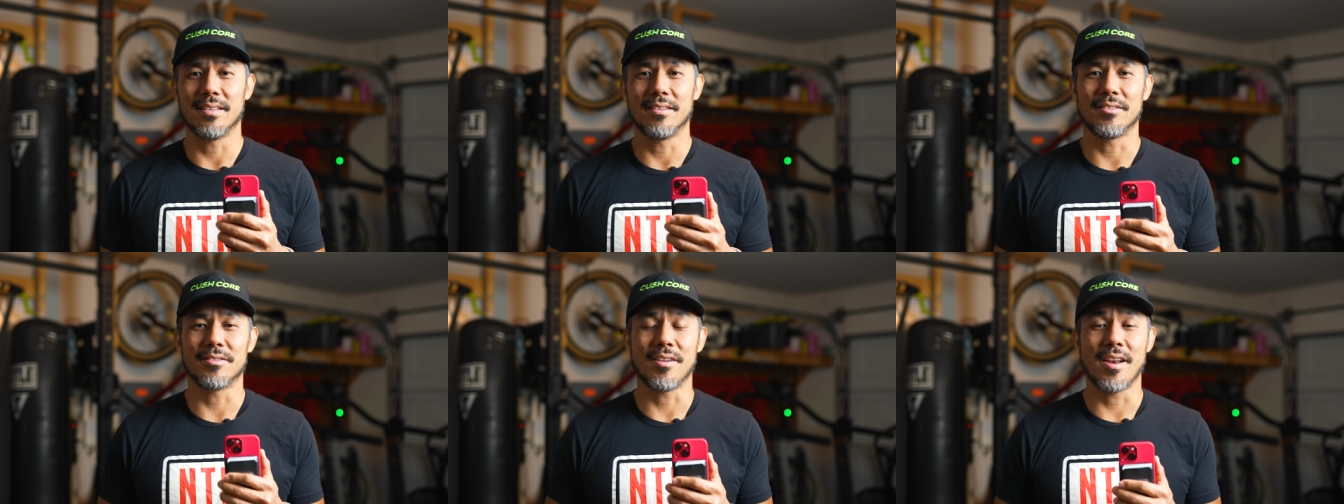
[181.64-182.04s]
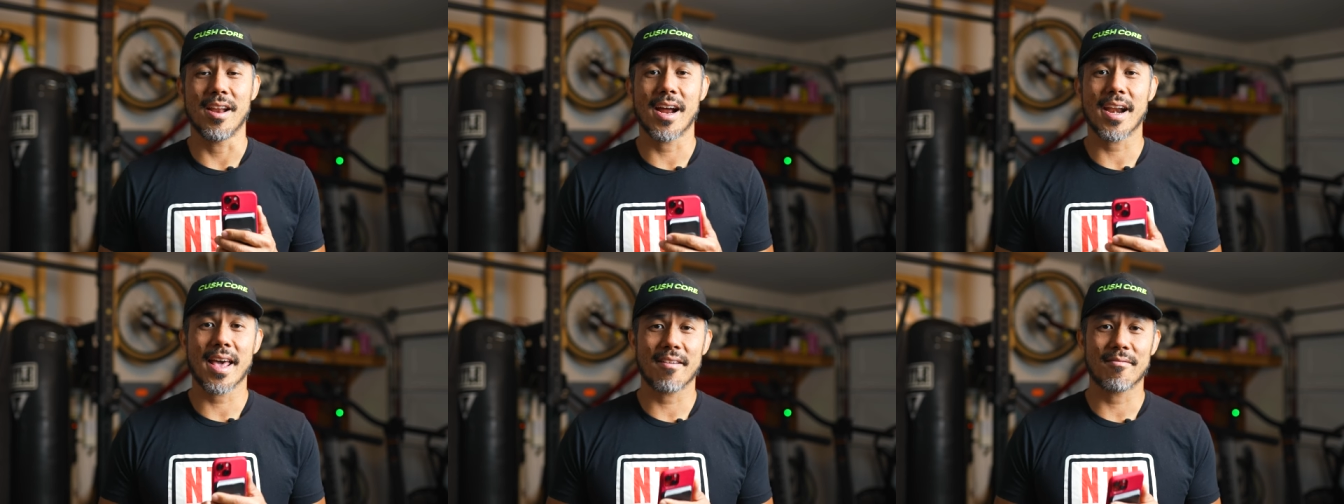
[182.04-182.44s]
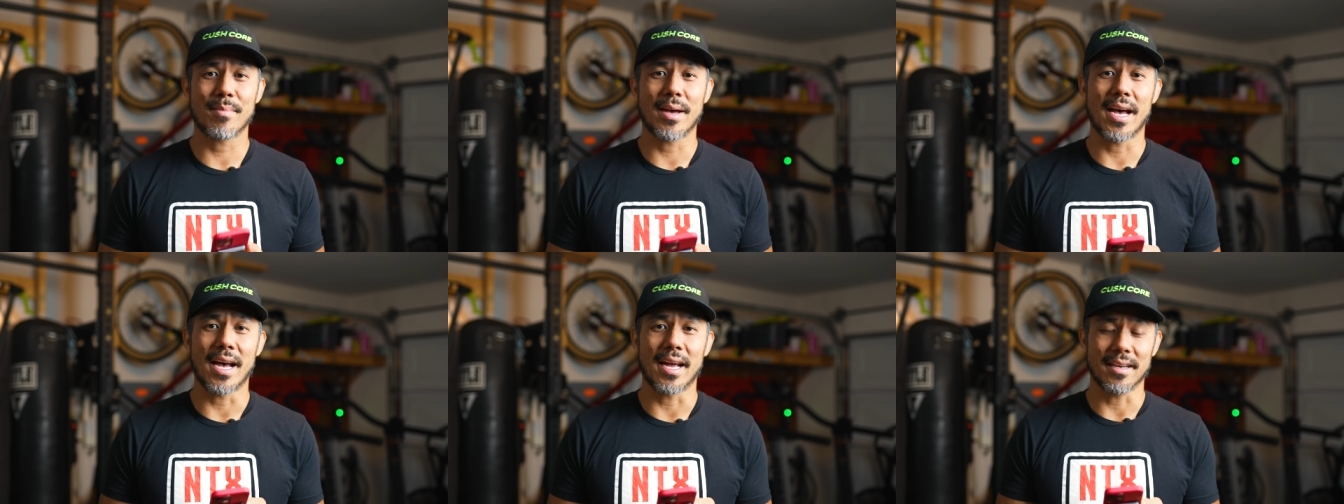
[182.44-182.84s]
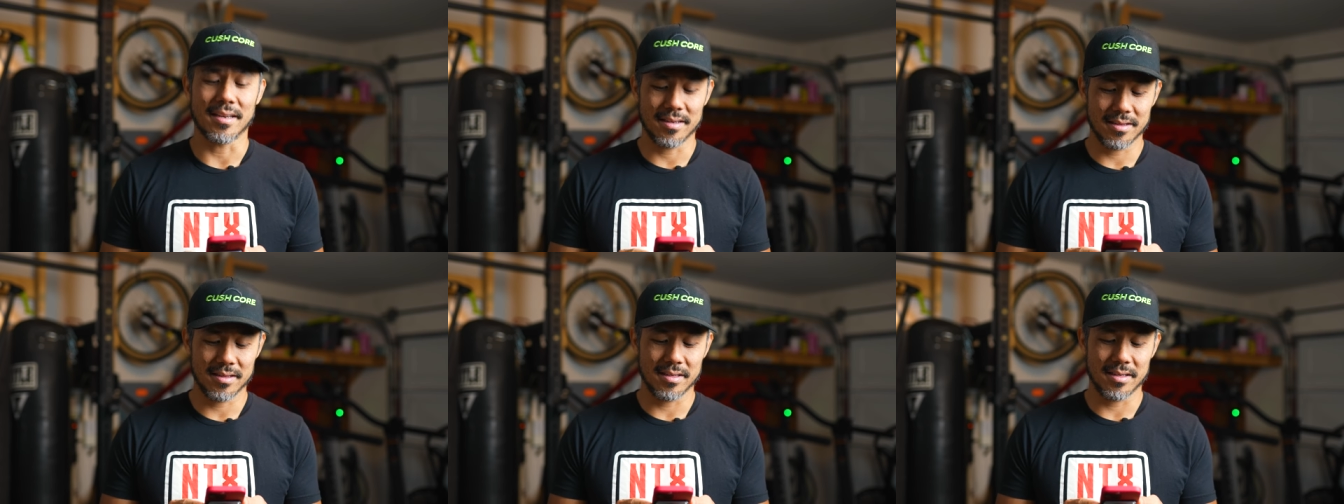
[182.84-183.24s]
is not half bad.
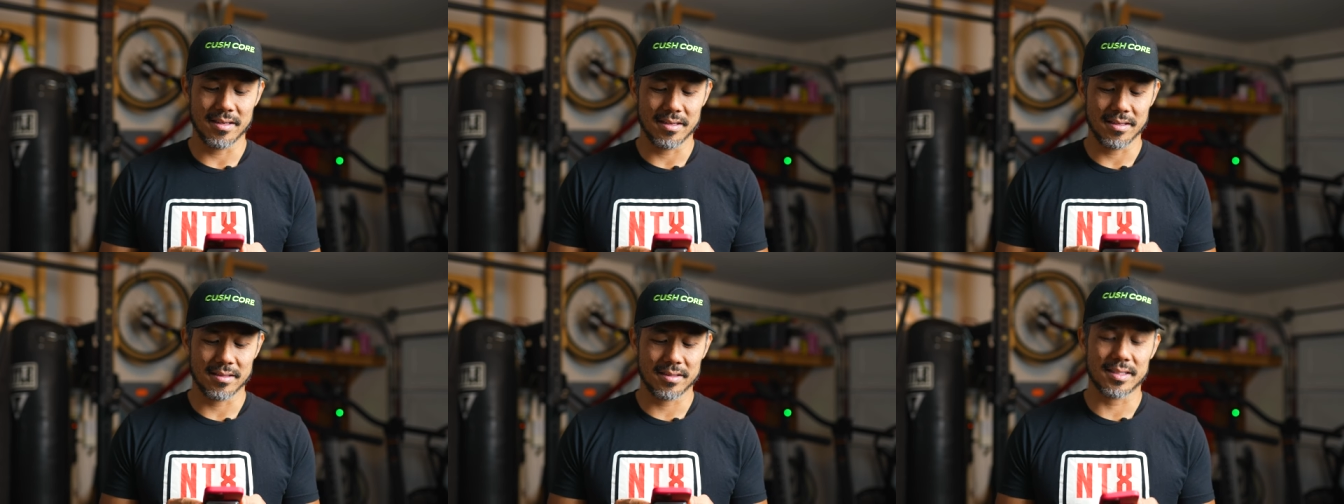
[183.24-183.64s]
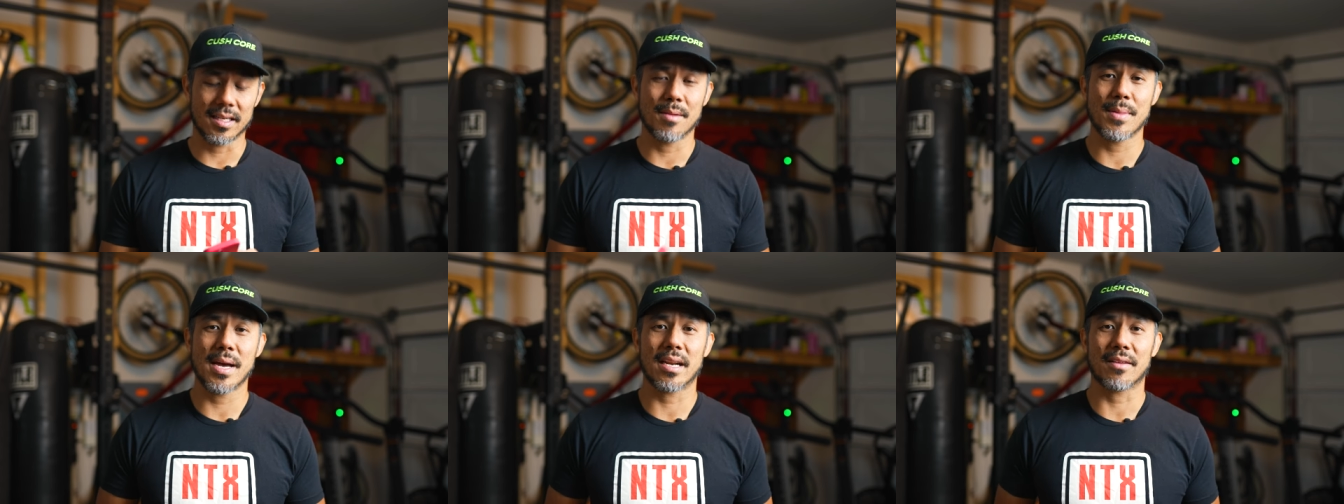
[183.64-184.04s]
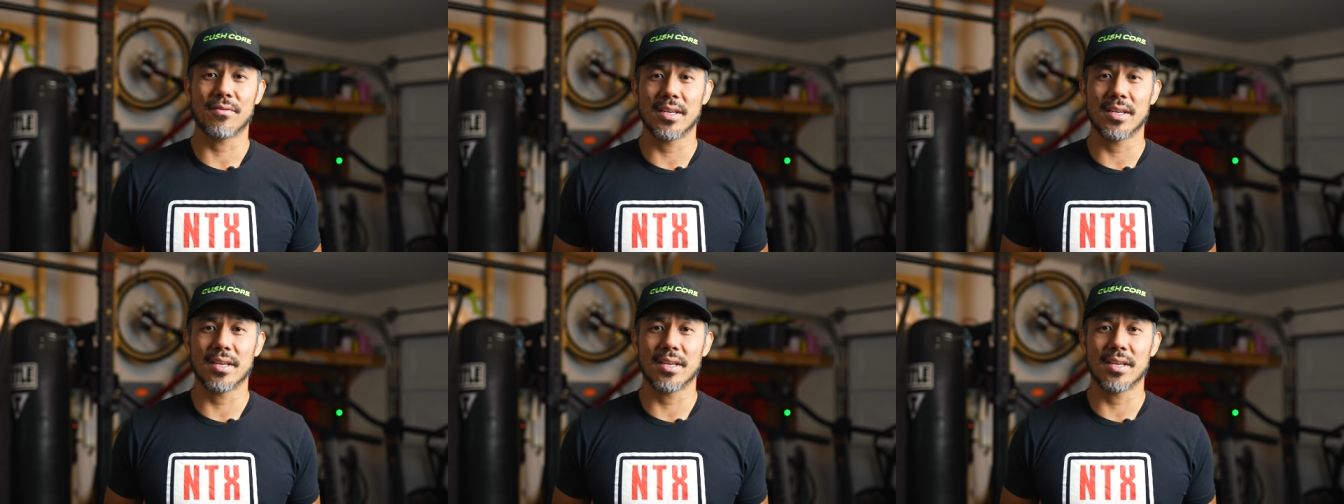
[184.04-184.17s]
The cinematic